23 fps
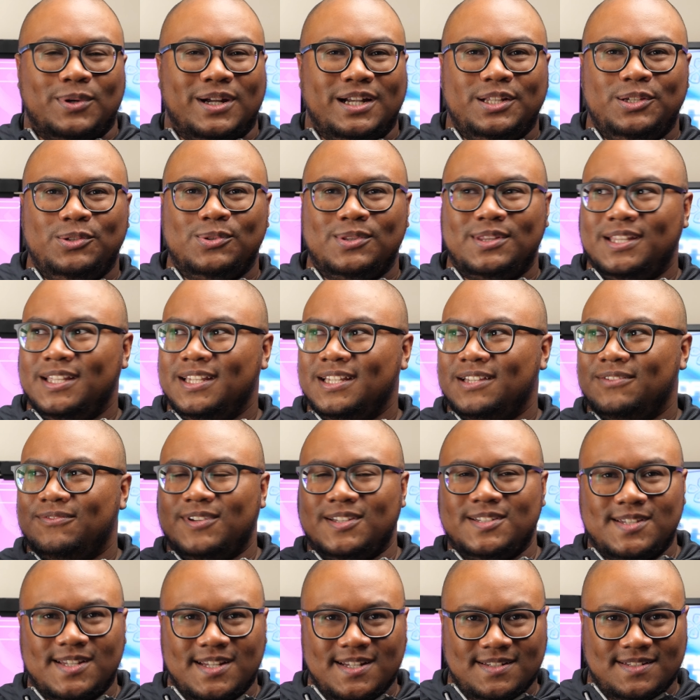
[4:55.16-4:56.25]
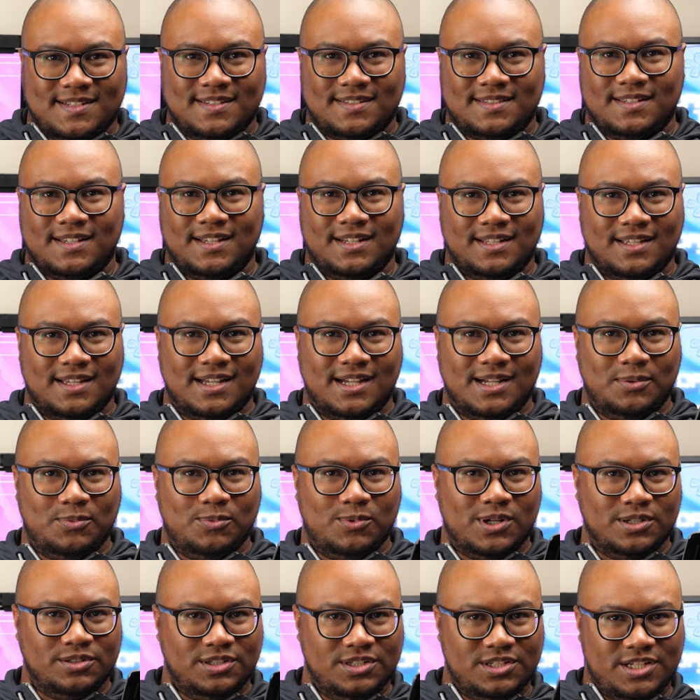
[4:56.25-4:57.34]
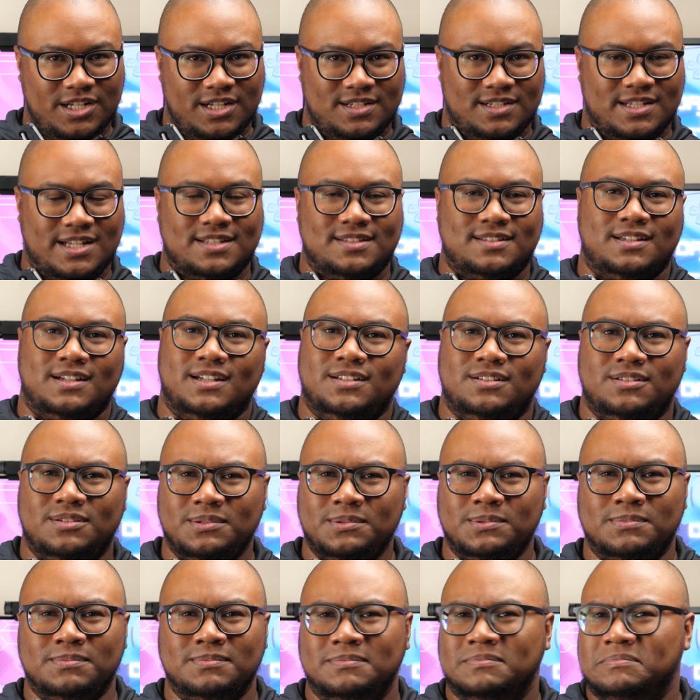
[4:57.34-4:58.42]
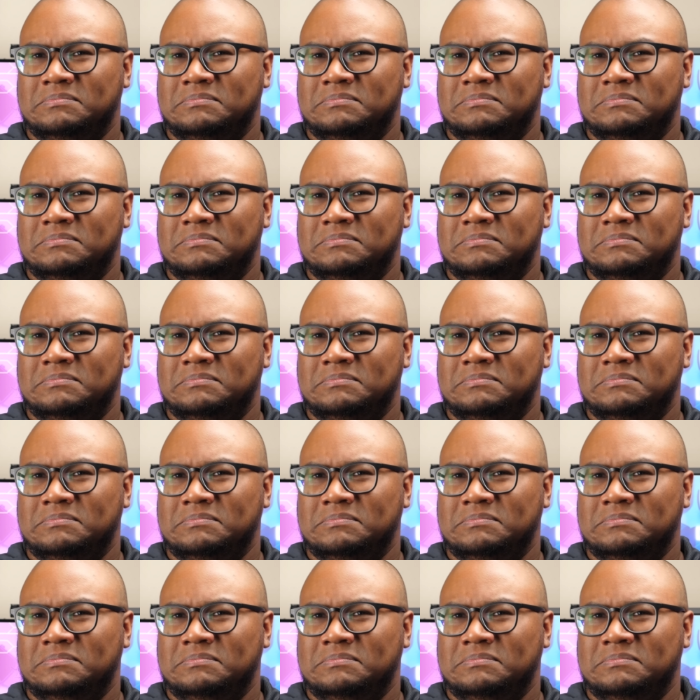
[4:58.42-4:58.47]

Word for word: do you think if I change this side, I want to change that side too?